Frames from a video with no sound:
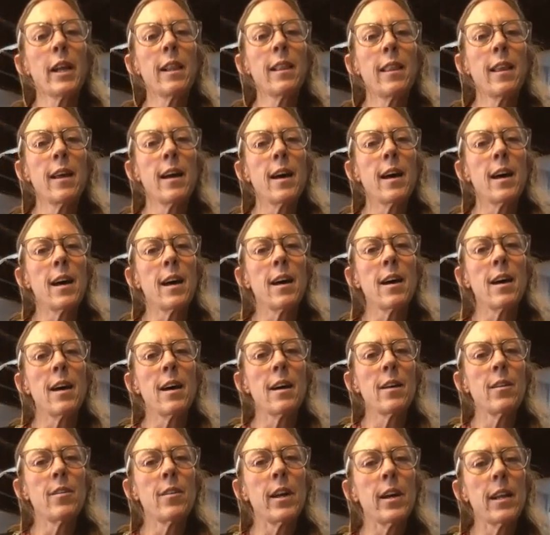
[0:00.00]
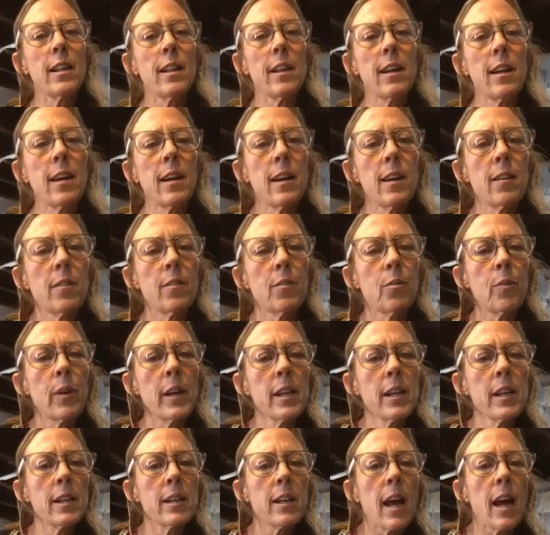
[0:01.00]
I love.
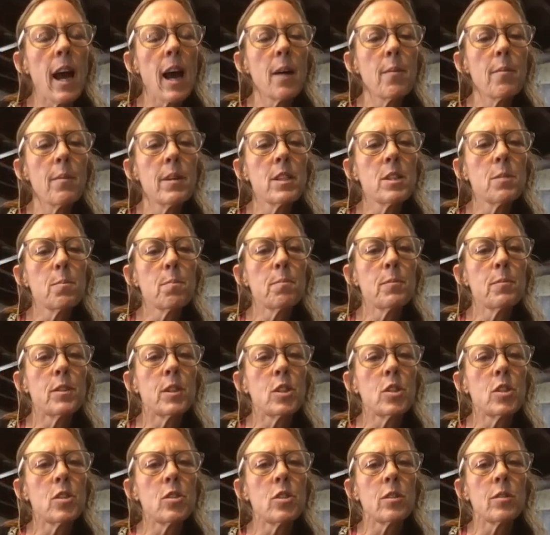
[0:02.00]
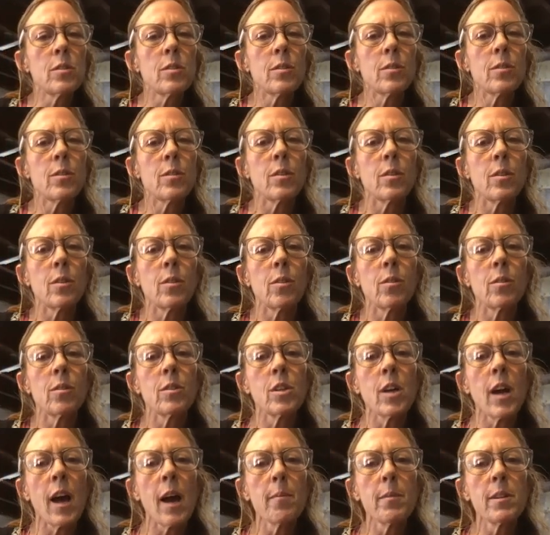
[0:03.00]
Wait, how much did you
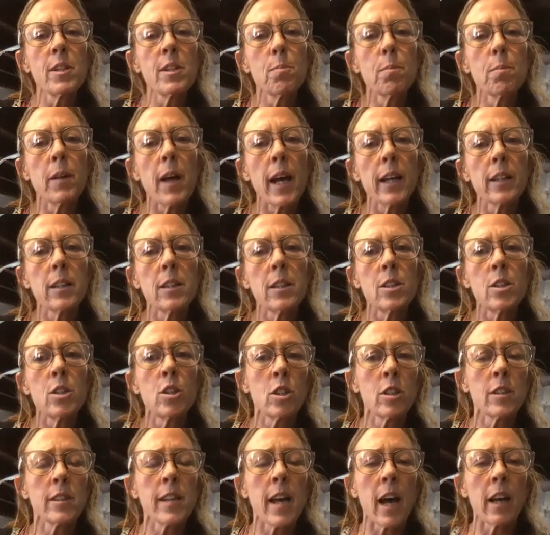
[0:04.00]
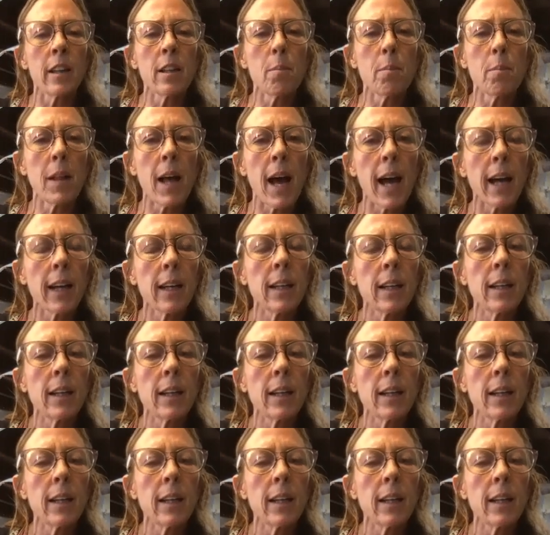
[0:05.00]
do? How much black? Did you just add the black?